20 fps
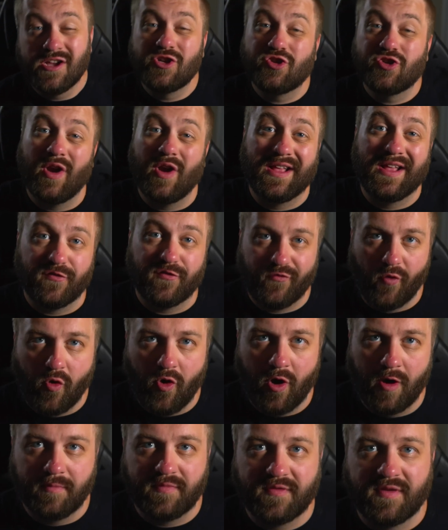
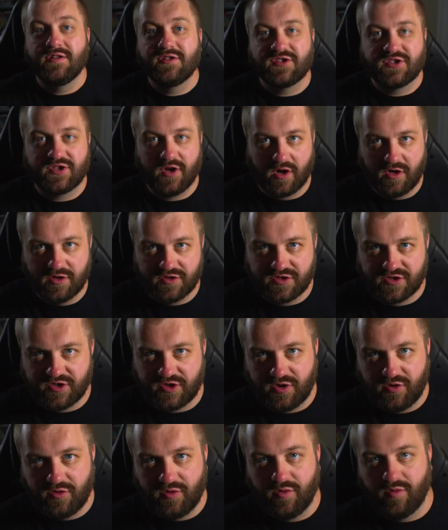transforms, starts
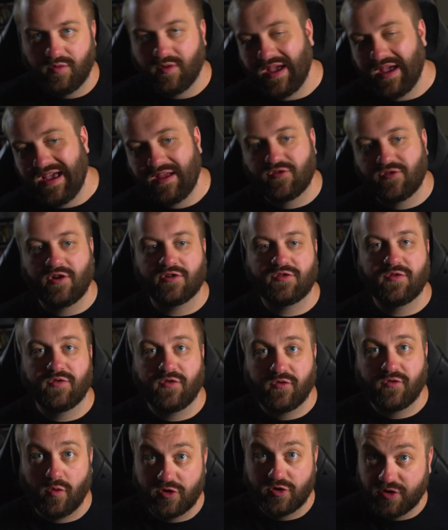to hit Trunks
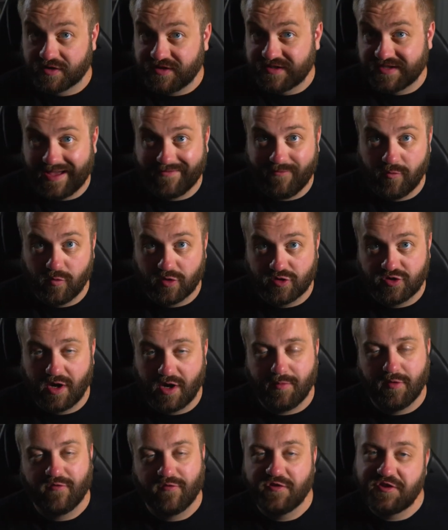with the sword. Trunks is having more
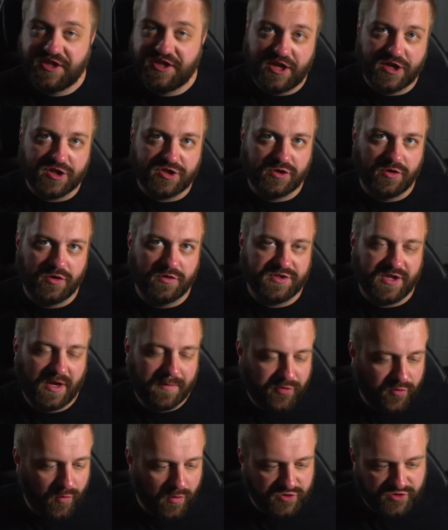trouble. Vegeta shows
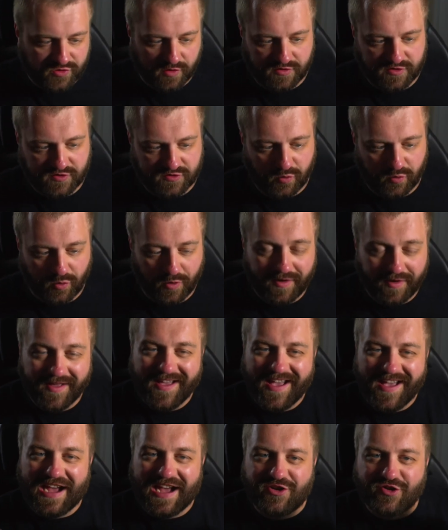up, throws Trunks' sword,
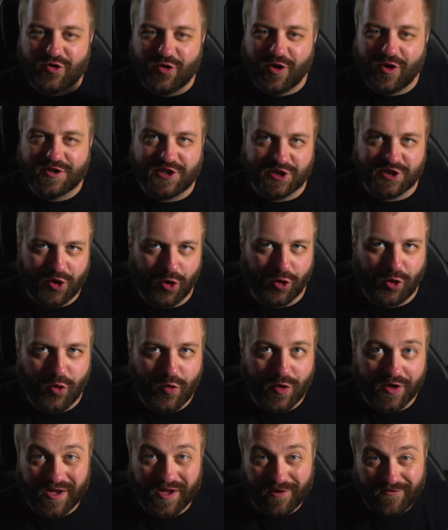and Trunks and
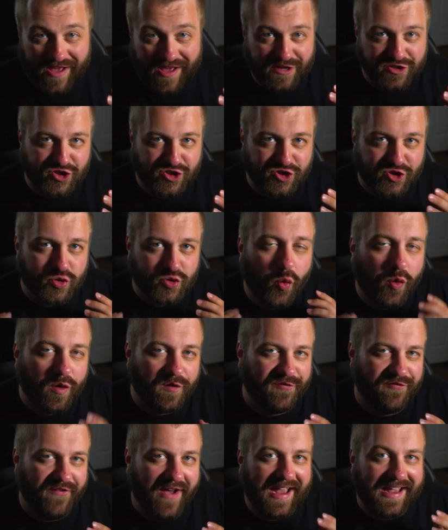Gokua could have had a
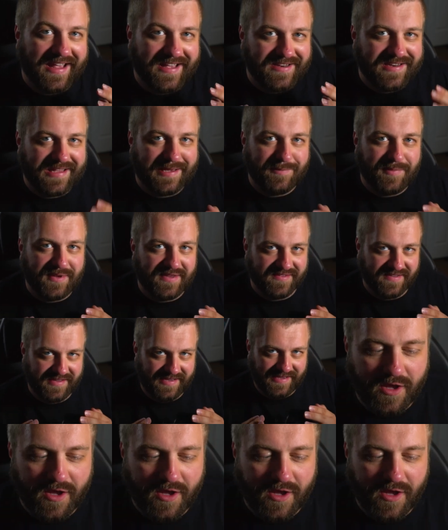sword fight in DBZ.